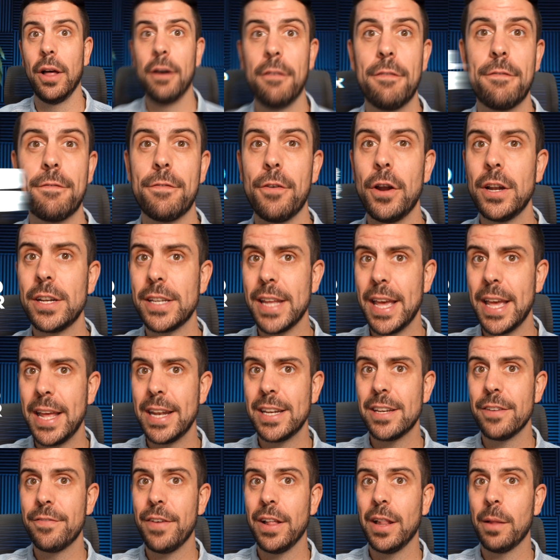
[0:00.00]
a front-end
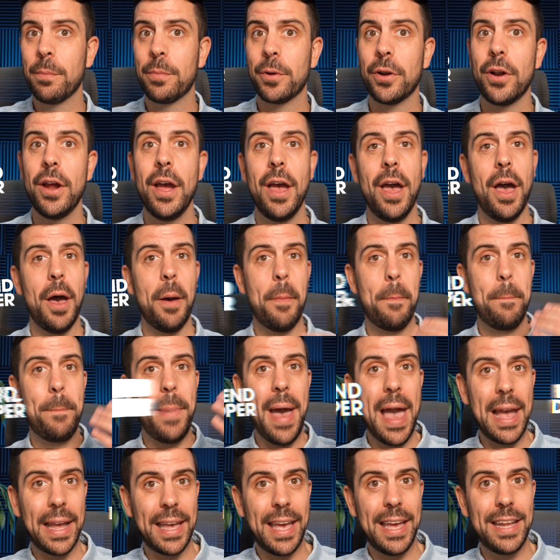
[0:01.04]
developer, a
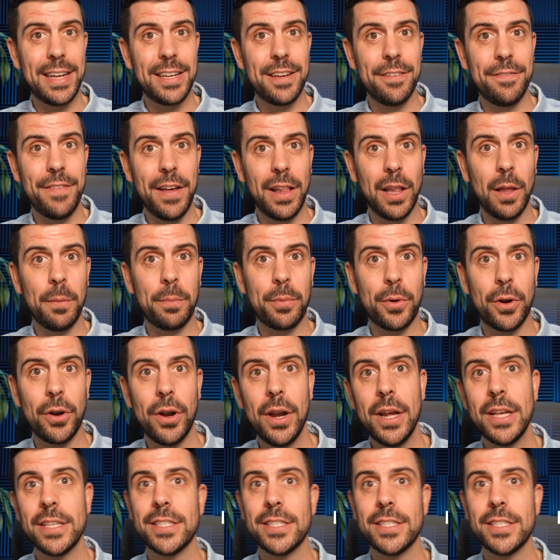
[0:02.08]
back-end developer,